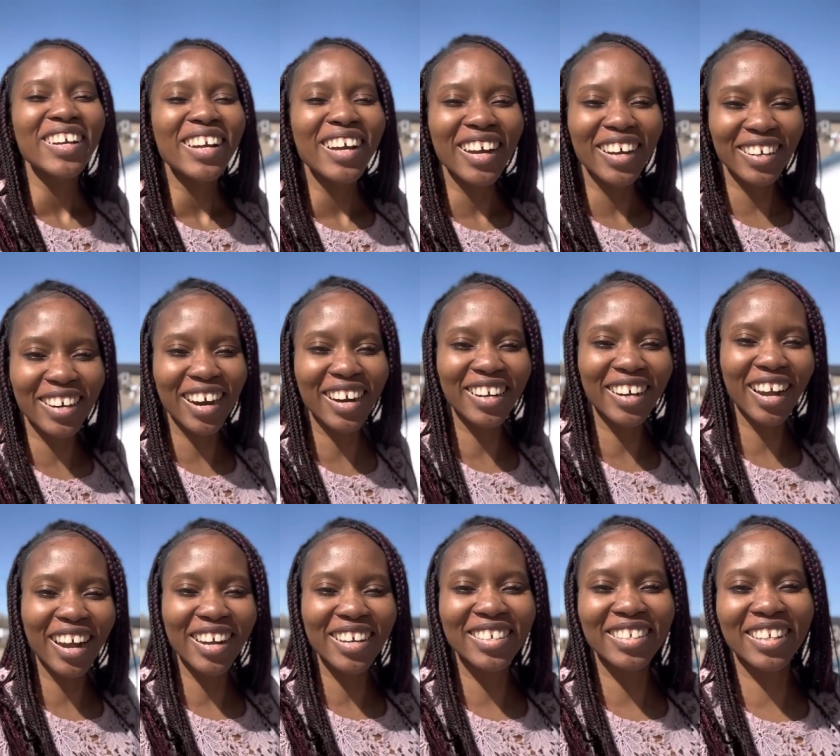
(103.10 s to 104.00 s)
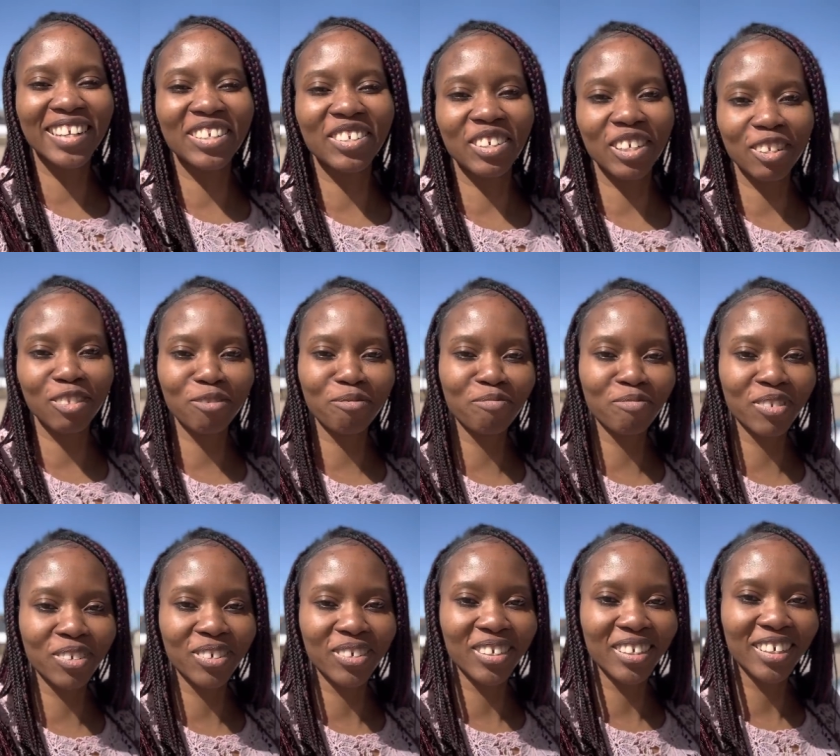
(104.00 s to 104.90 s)
All right guys, enjoy the
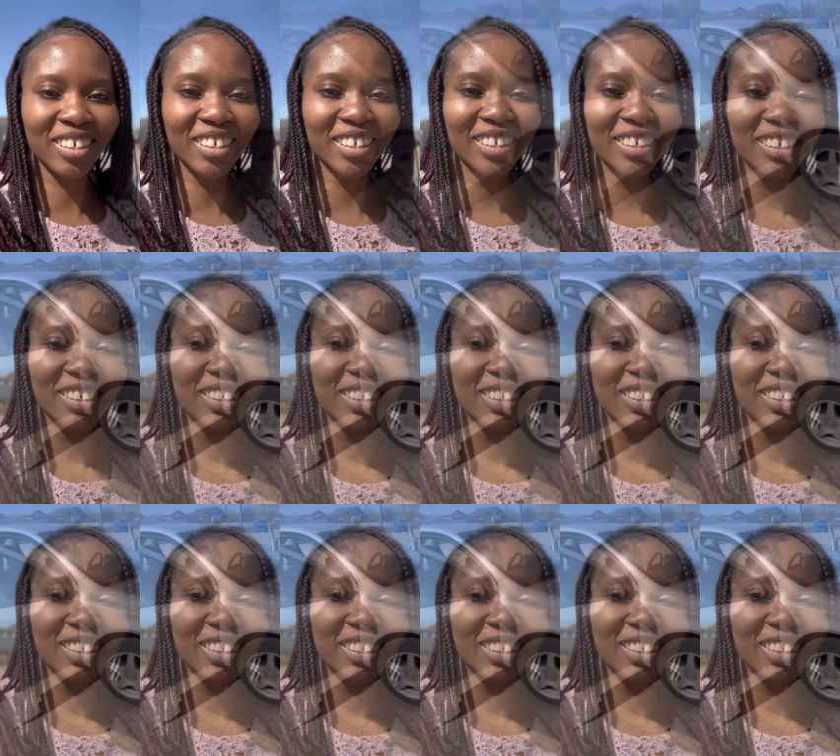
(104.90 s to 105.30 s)
vlog.